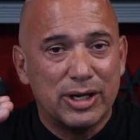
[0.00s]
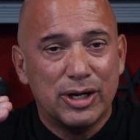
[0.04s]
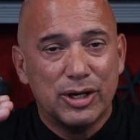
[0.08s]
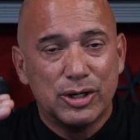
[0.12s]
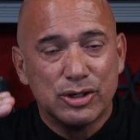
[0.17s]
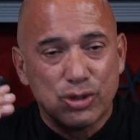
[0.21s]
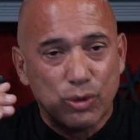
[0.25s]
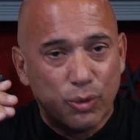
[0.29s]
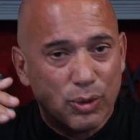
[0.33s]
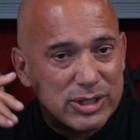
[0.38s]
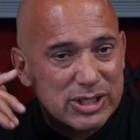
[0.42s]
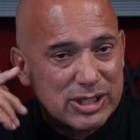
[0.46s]

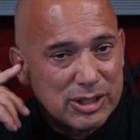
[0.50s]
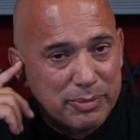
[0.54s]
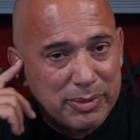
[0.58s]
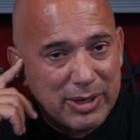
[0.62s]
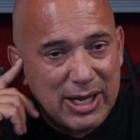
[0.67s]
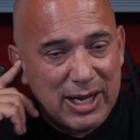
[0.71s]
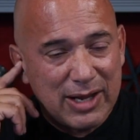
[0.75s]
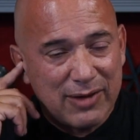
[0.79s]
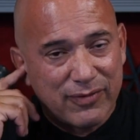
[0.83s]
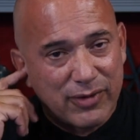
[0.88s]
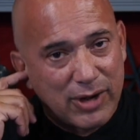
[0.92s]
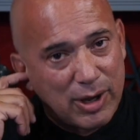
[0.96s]
So what's the
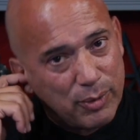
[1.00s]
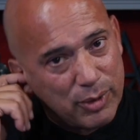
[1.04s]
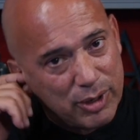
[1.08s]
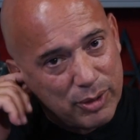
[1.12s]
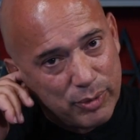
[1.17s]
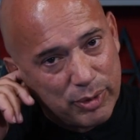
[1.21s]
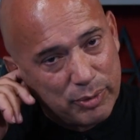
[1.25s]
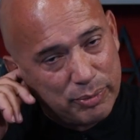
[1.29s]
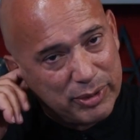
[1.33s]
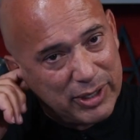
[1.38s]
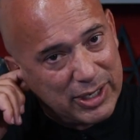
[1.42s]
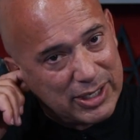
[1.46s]
behavior I want to
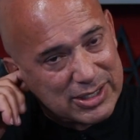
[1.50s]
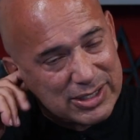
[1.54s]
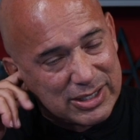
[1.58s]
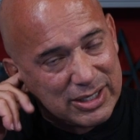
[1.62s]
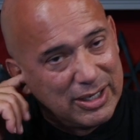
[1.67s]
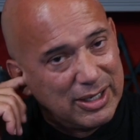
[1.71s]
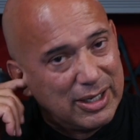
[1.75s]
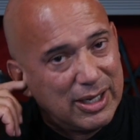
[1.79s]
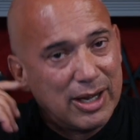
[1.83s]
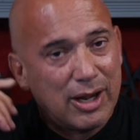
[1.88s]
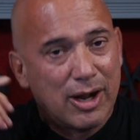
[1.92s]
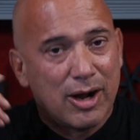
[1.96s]
replace?
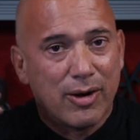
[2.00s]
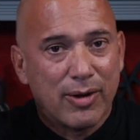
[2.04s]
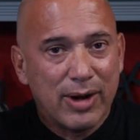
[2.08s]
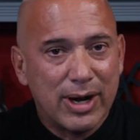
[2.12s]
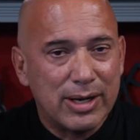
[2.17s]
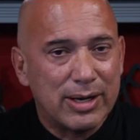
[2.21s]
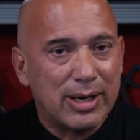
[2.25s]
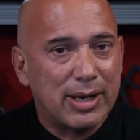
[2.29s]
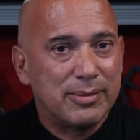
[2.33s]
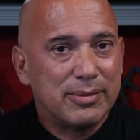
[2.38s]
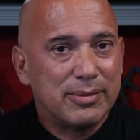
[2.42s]
All right.